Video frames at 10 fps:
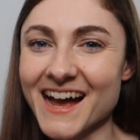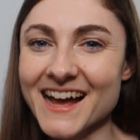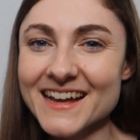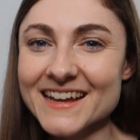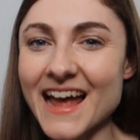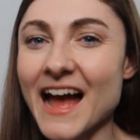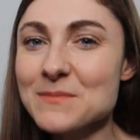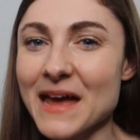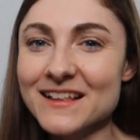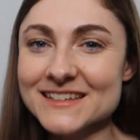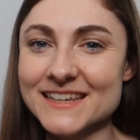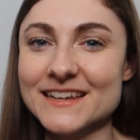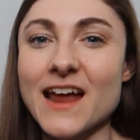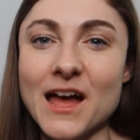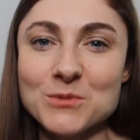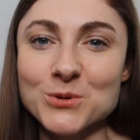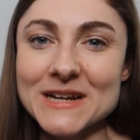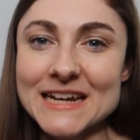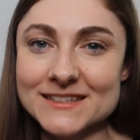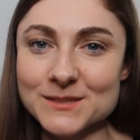Hi, I'm Allison. I'm a
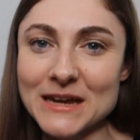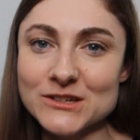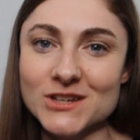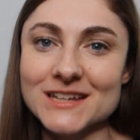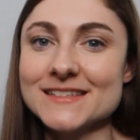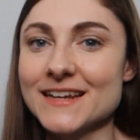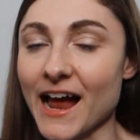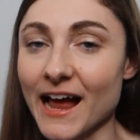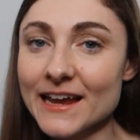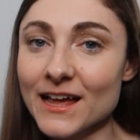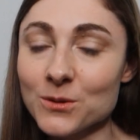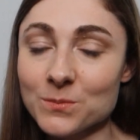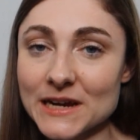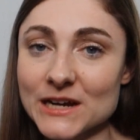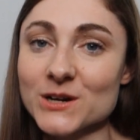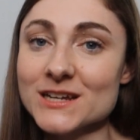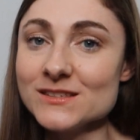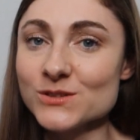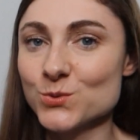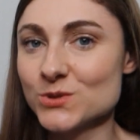reading specialist and I help
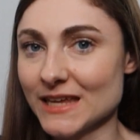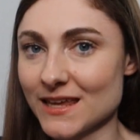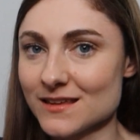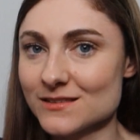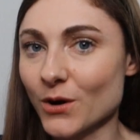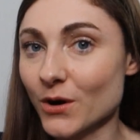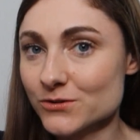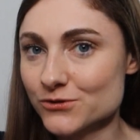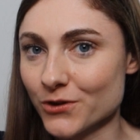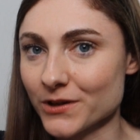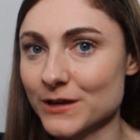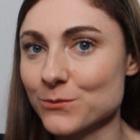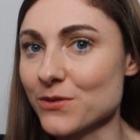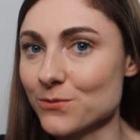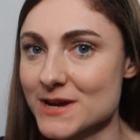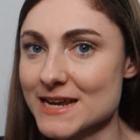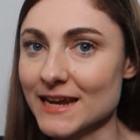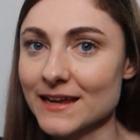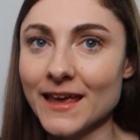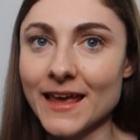parents whose kids are struggling with
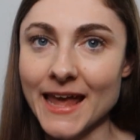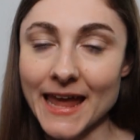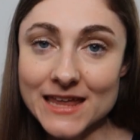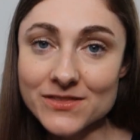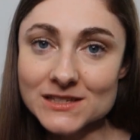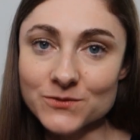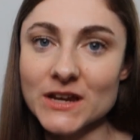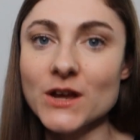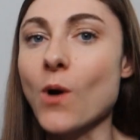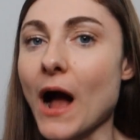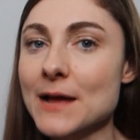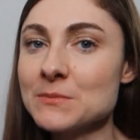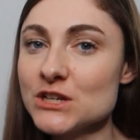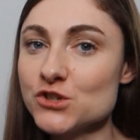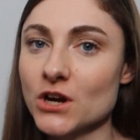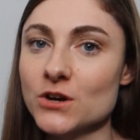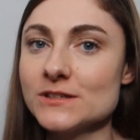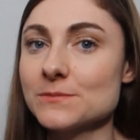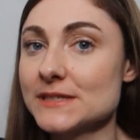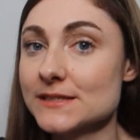reading. In this video, I'm going to share
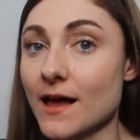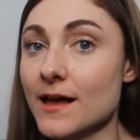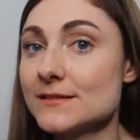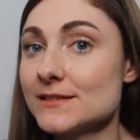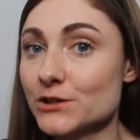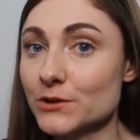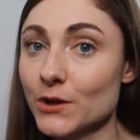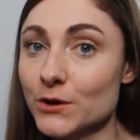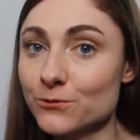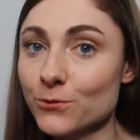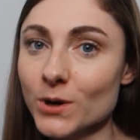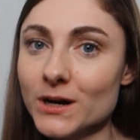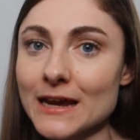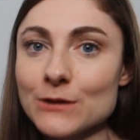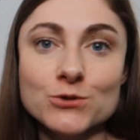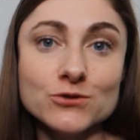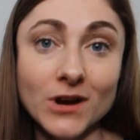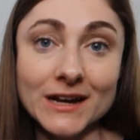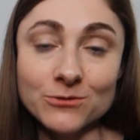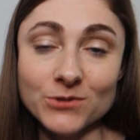some signs to look for if you're
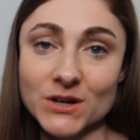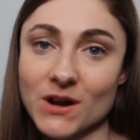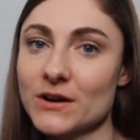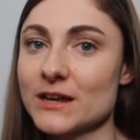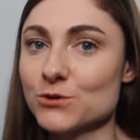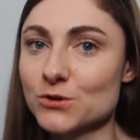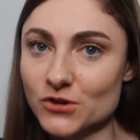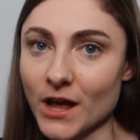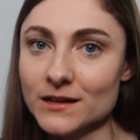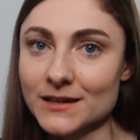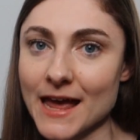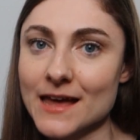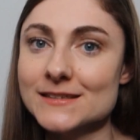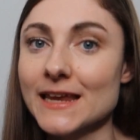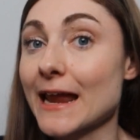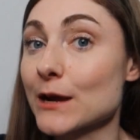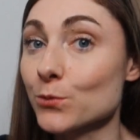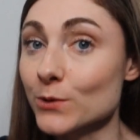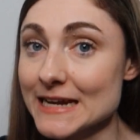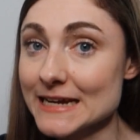trying to figure out if your child has a
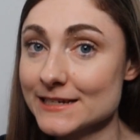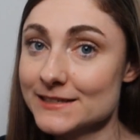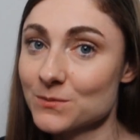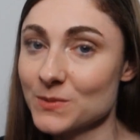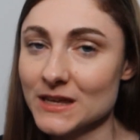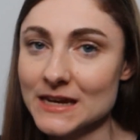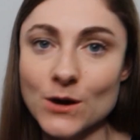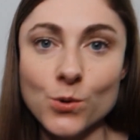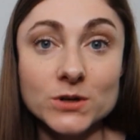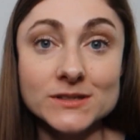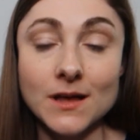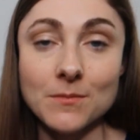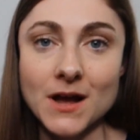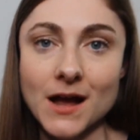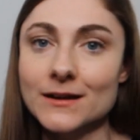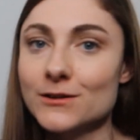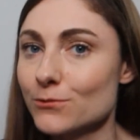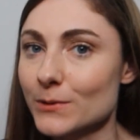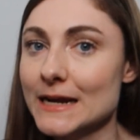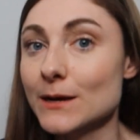reading disability or some kind
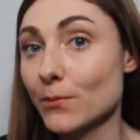of reading